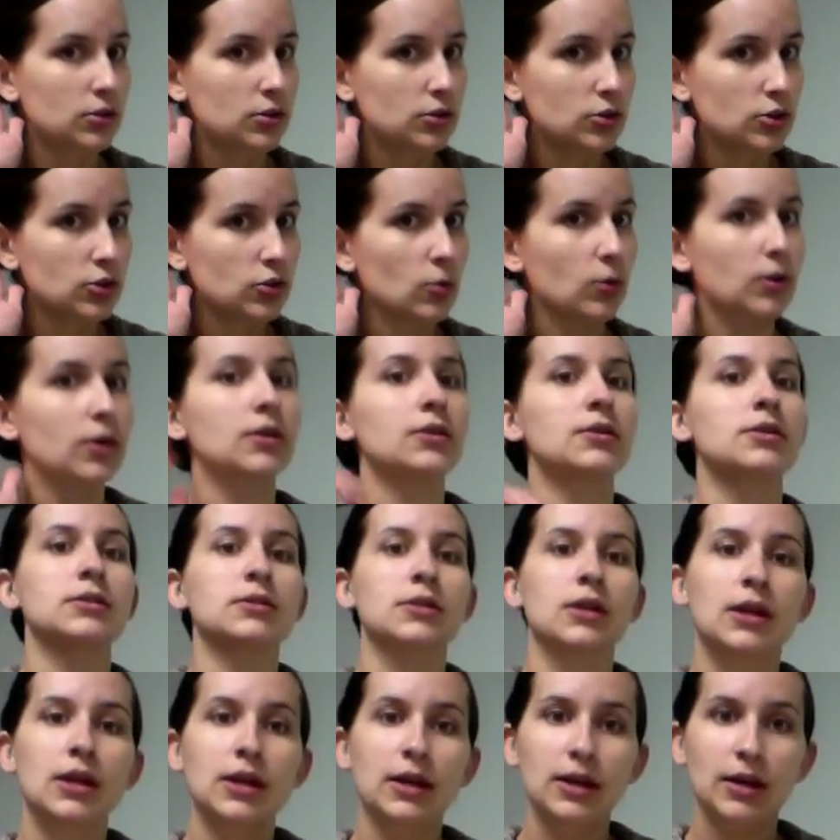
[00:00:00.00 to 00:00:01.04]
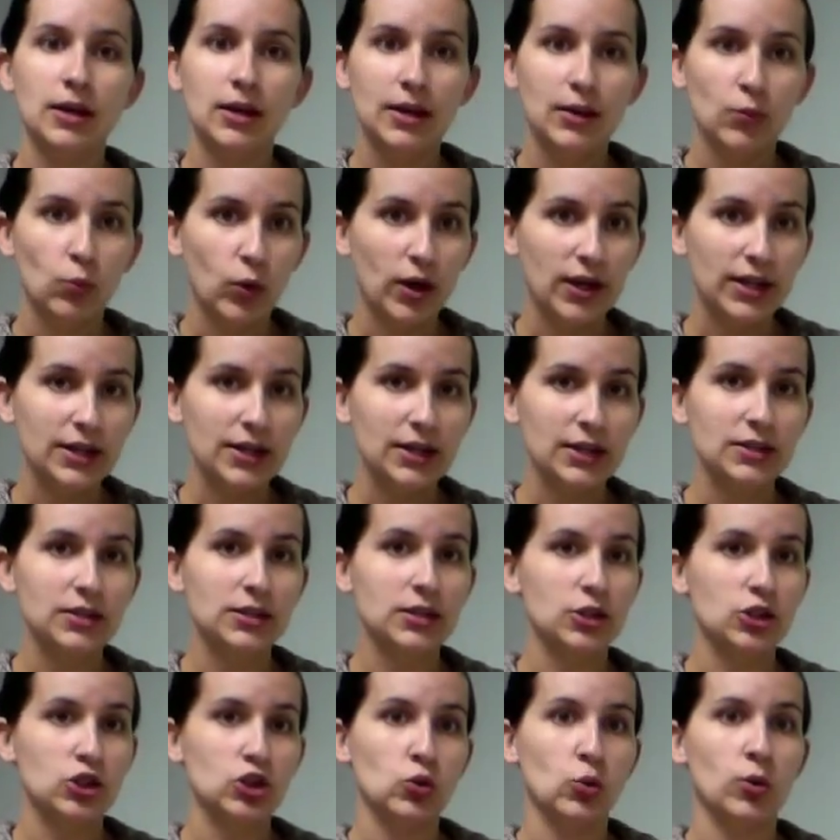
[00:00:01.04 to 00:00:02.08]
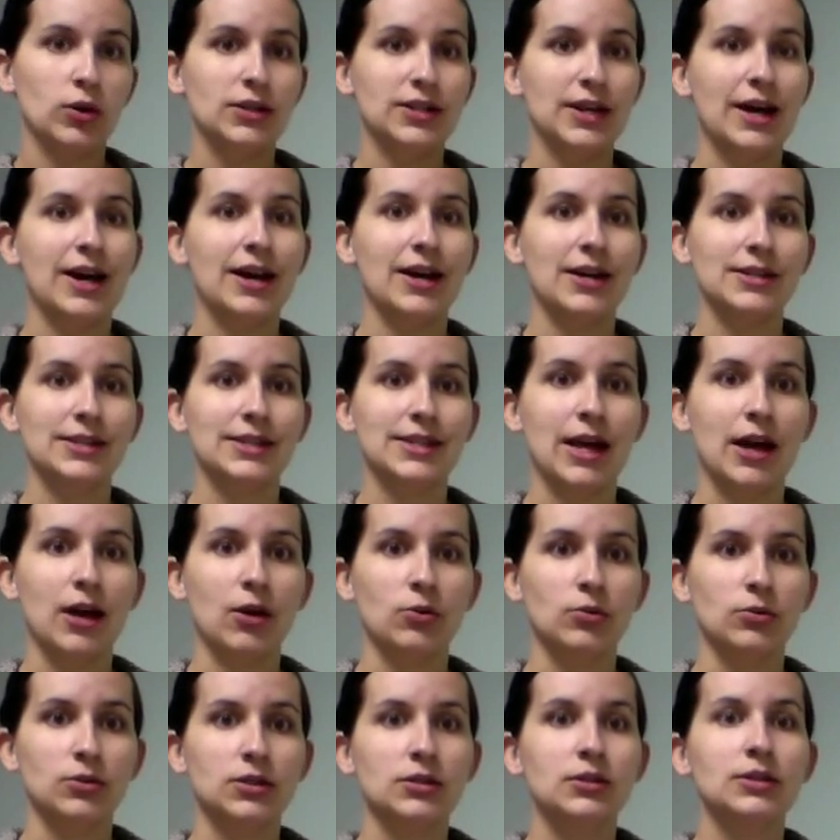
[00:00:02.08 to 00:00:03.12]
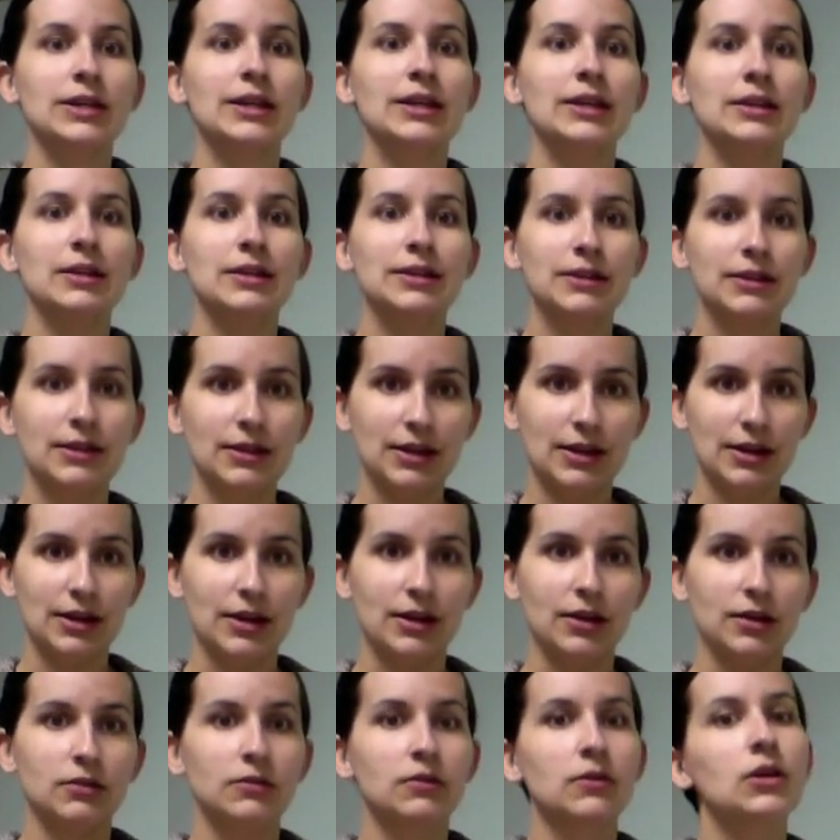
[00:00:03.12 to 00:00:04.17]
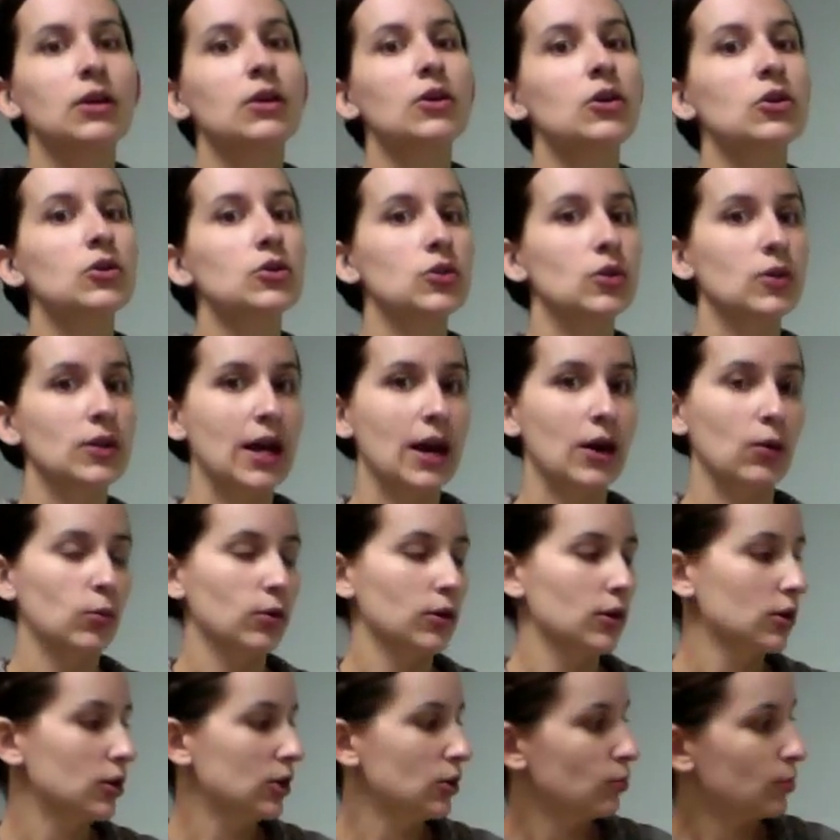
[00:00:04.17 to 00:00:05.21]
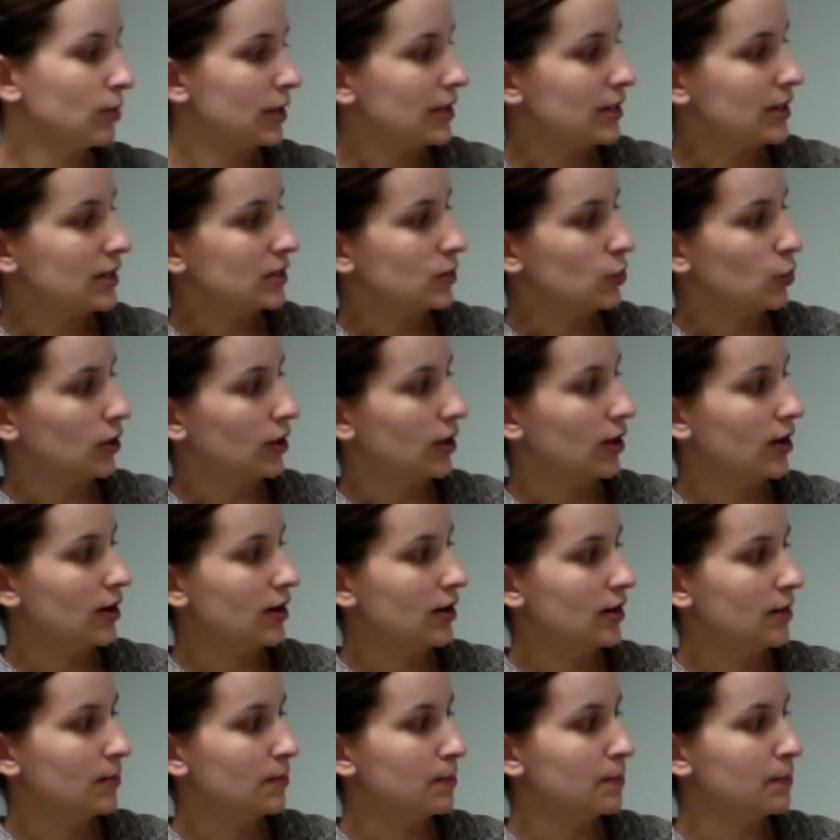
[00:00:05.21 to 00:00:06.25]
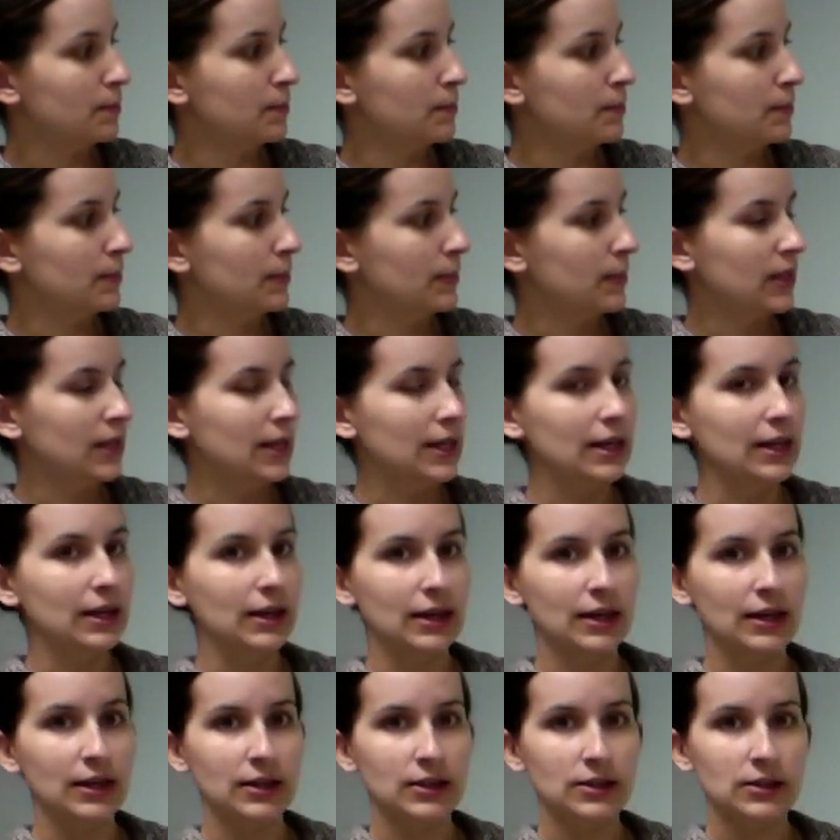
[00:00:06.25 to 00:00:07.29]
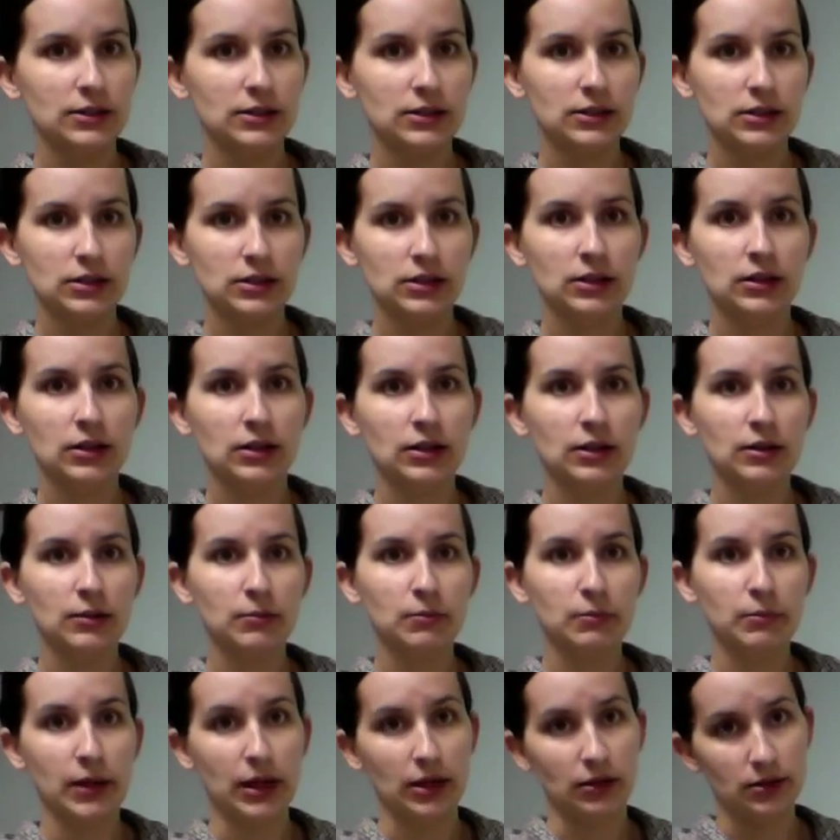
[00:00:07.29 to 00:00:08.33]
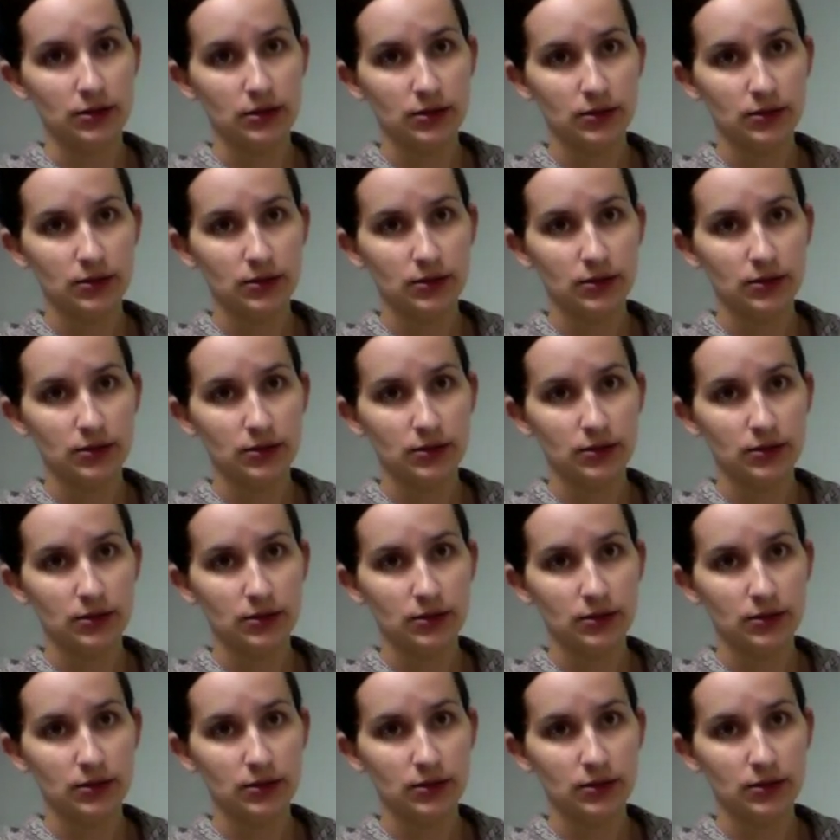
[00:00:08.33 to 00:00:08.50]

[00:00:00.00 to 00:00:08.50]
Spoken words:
Short. What is the short I sound? I. So now we're going to read this word, it, mit.